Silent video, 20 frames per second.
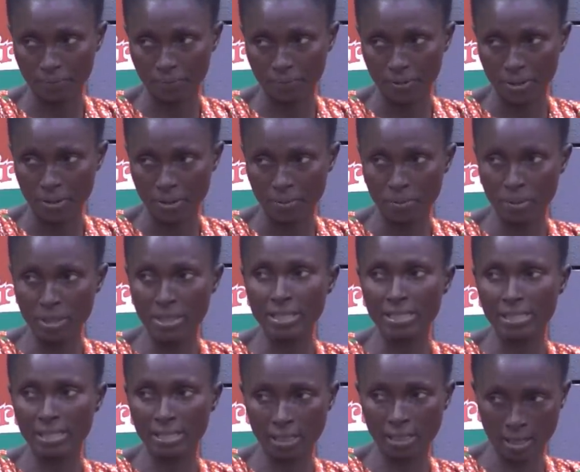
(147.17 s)

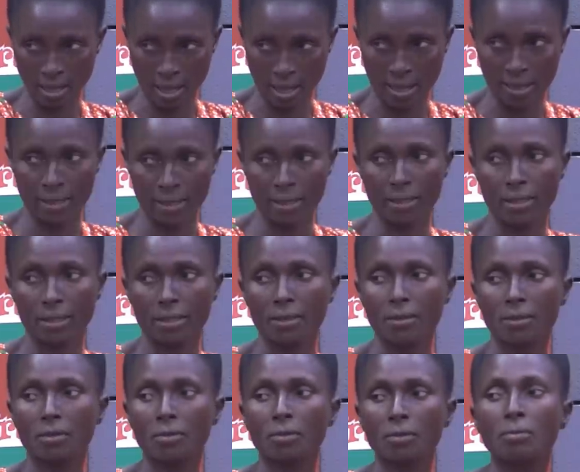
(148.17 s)
wo
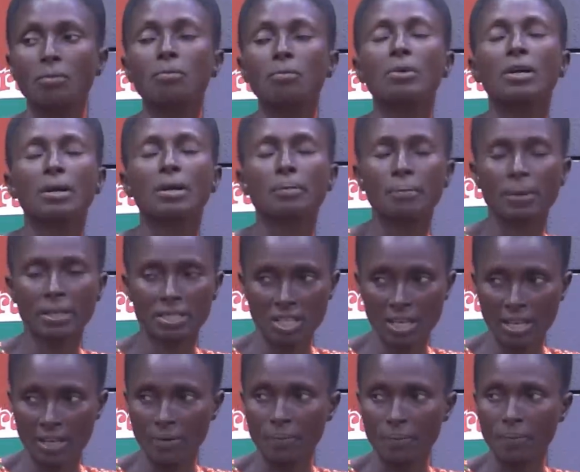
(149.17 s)
ba akoma na
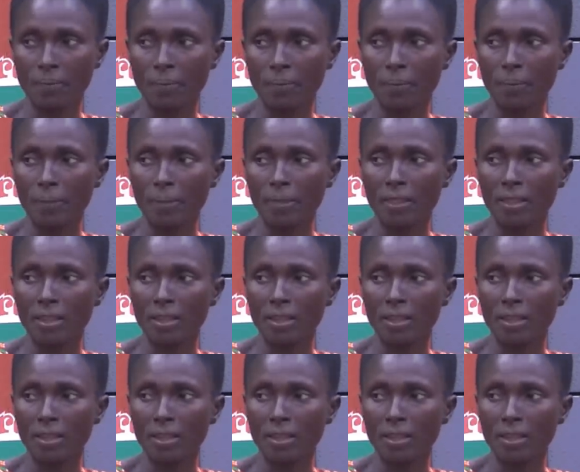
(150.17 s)
oba e no mo tena bo